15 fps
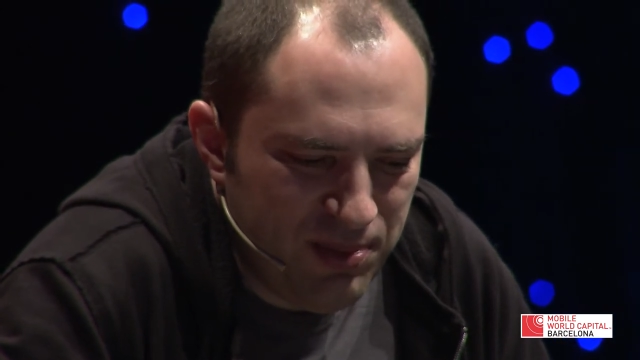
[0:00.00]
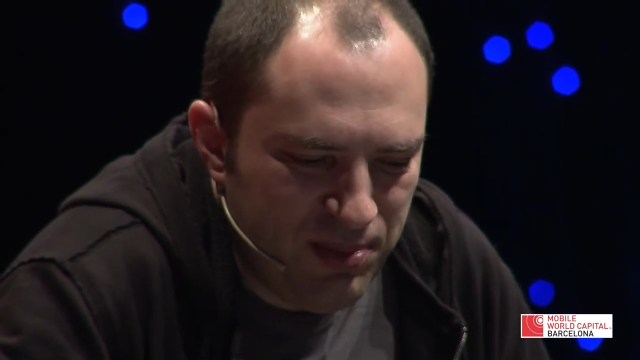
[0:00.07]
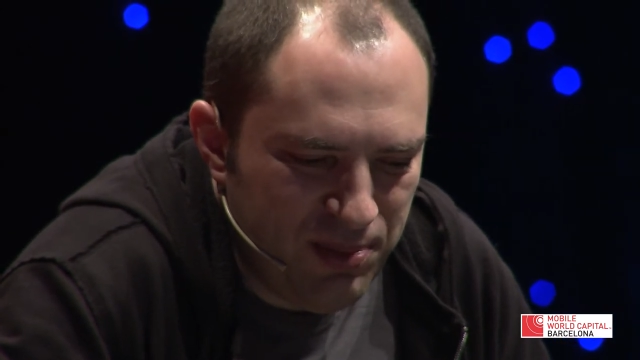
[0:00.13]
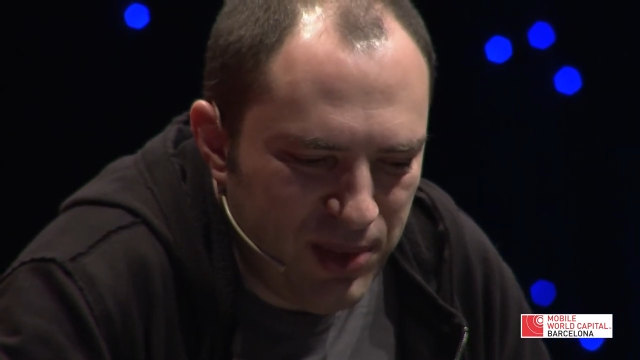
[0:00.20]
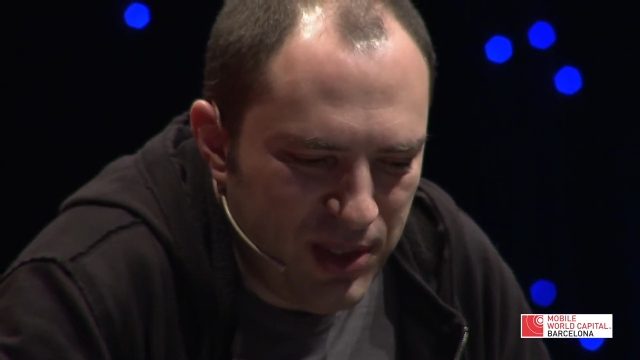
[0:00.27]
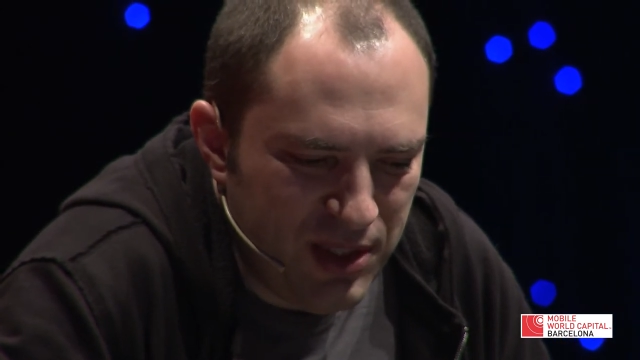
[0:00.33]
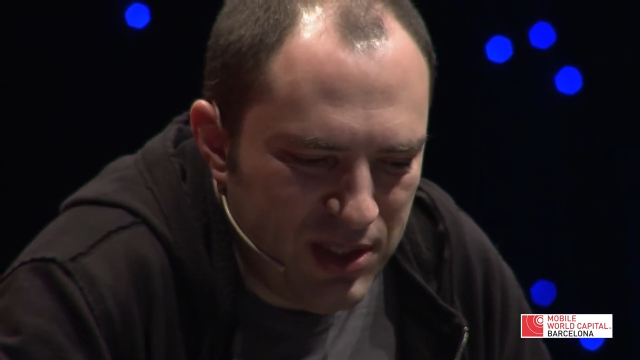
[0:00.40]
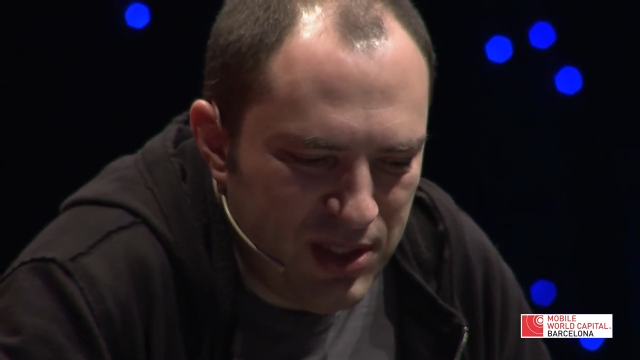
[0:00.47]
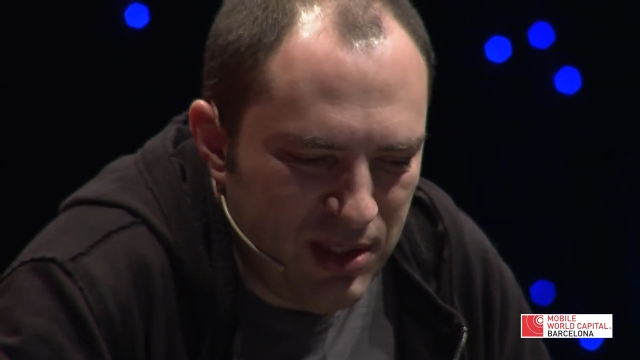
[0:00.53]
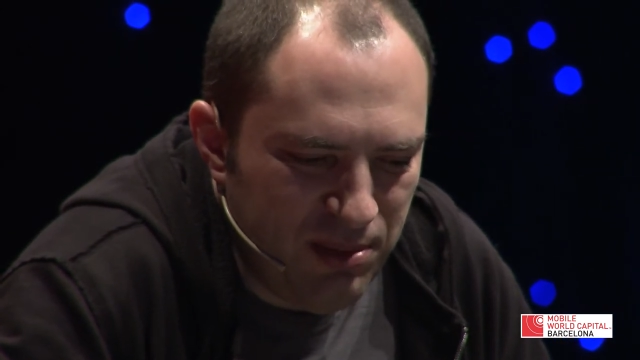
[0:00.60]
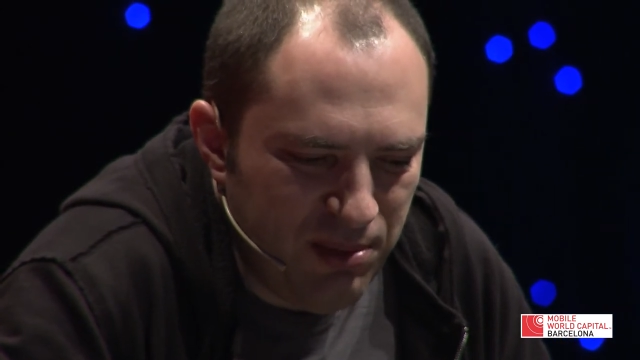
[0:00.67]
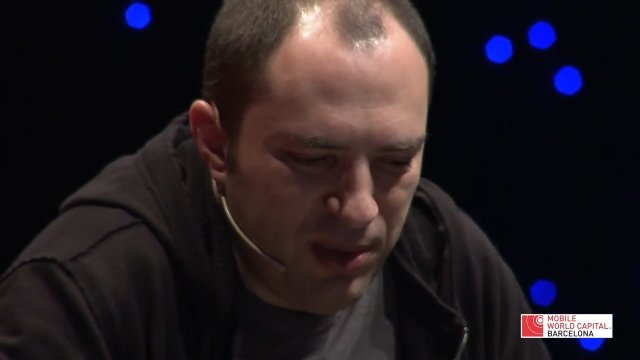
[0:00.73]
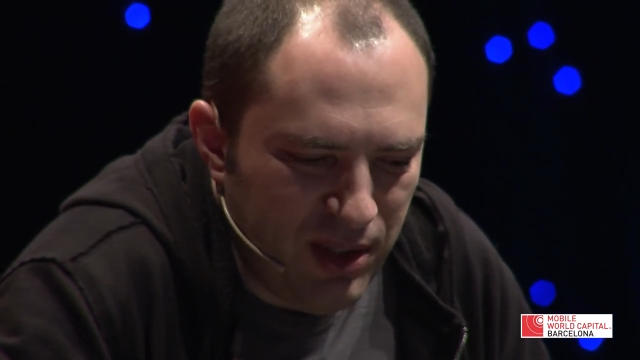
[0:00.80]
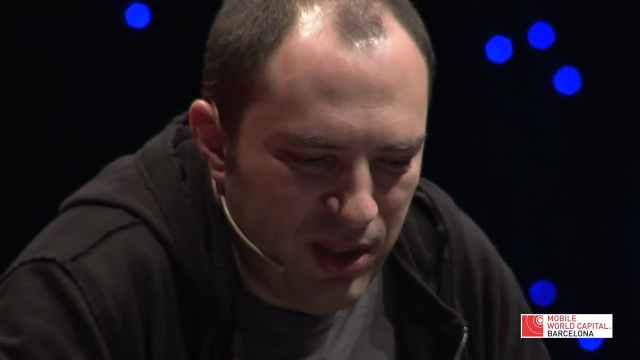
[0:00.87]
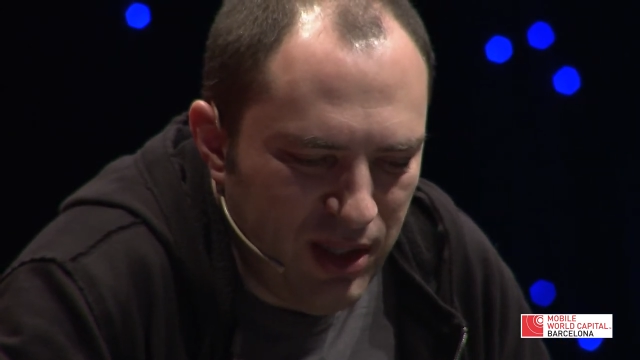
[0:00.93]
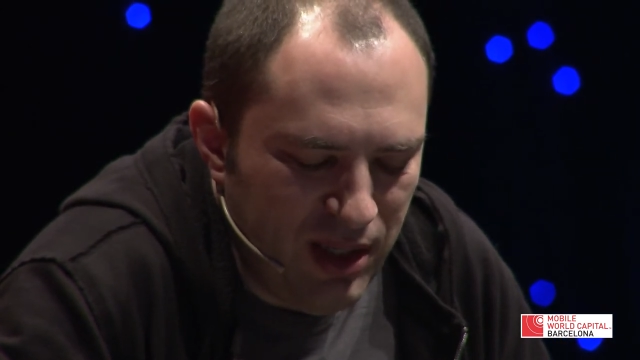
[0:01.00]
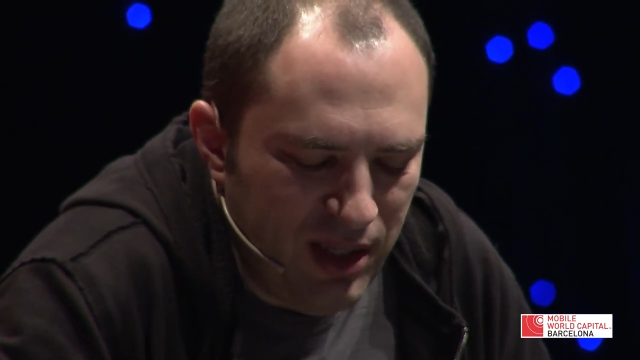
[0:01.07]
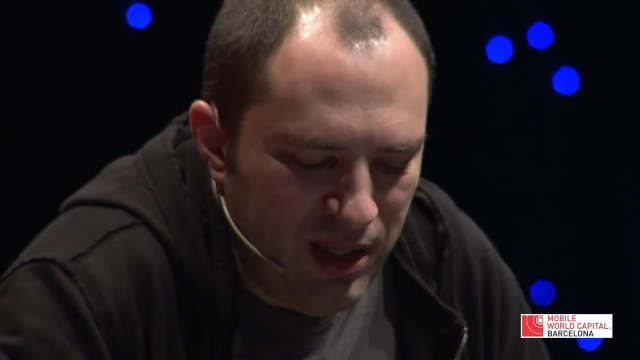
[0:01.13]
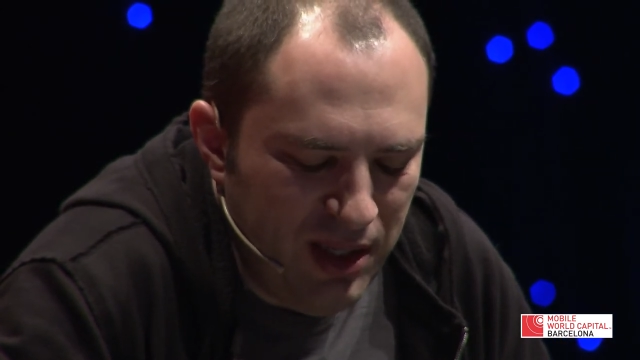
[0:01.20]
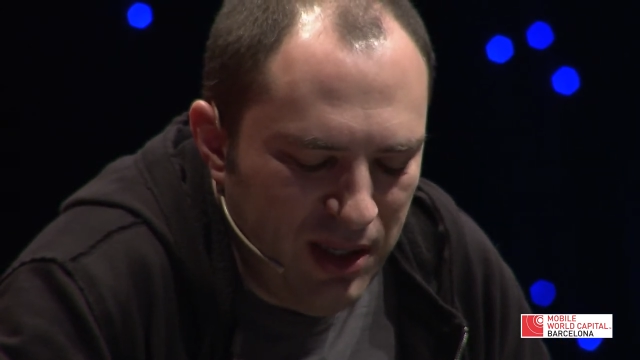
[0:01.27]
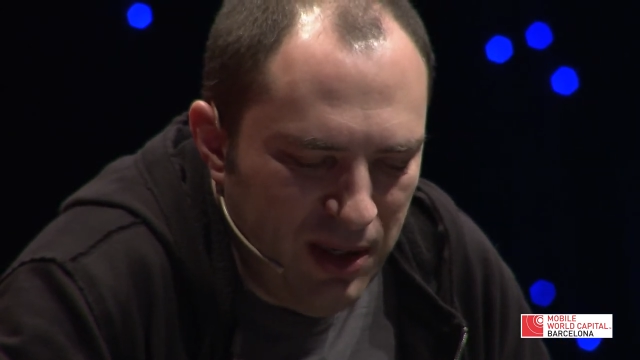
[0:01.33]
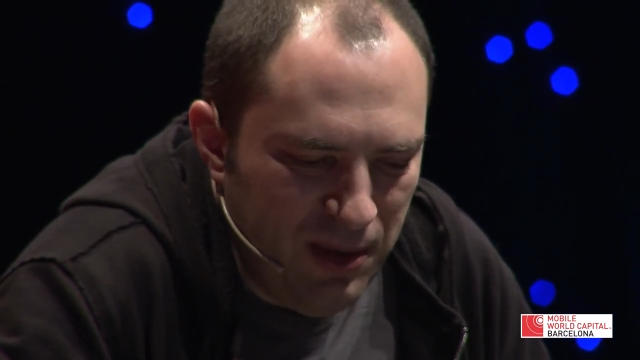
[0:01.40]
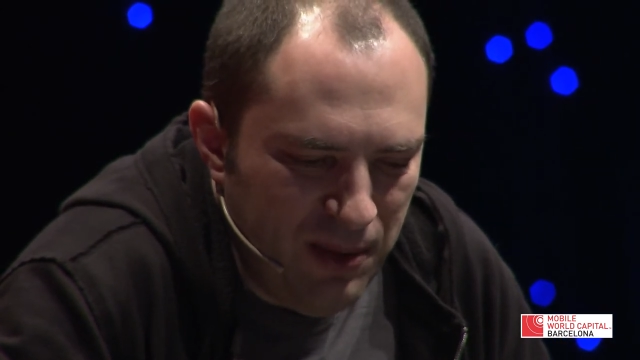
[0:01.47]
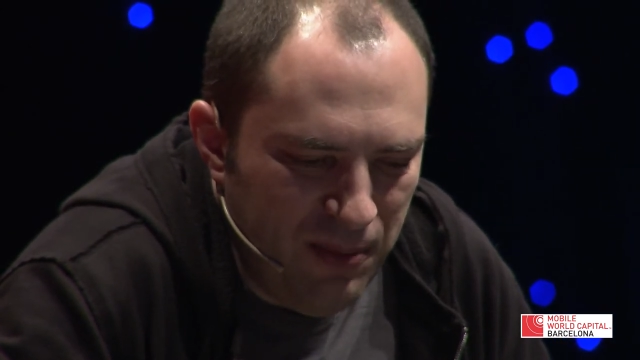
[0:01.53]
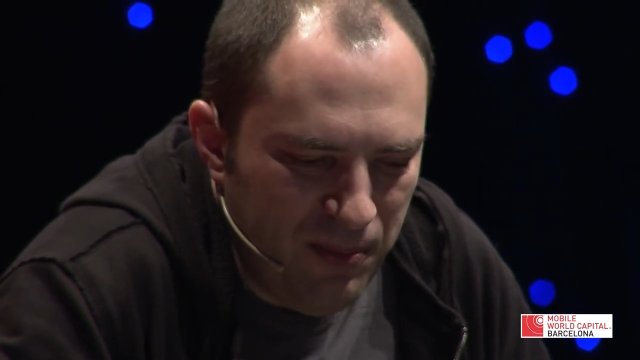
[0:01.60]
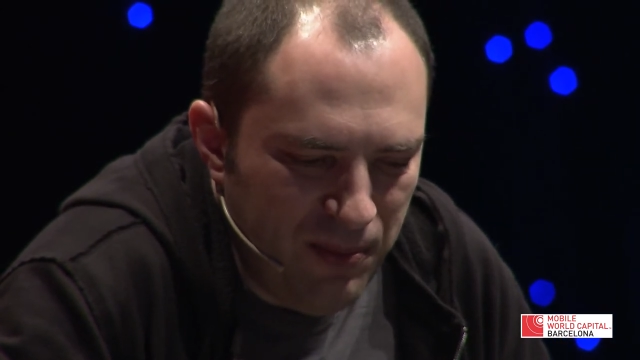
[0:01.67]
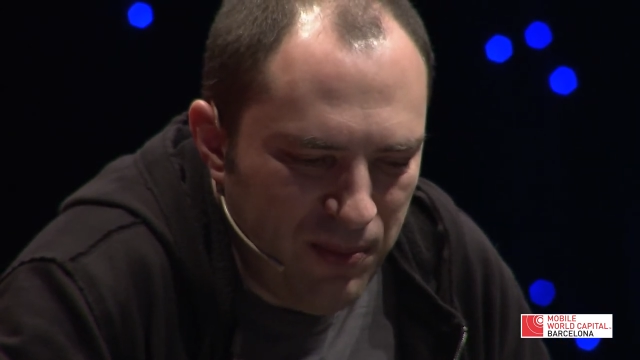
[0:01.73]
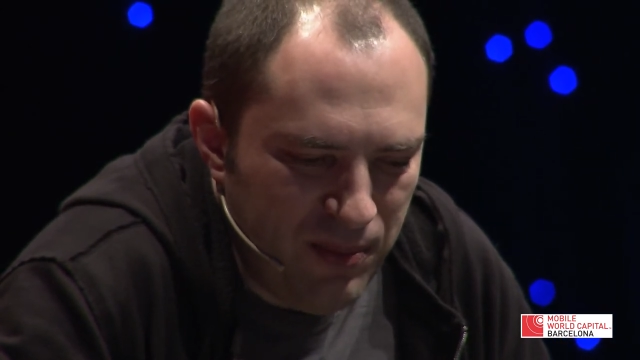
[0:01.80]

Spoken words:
pretty simple.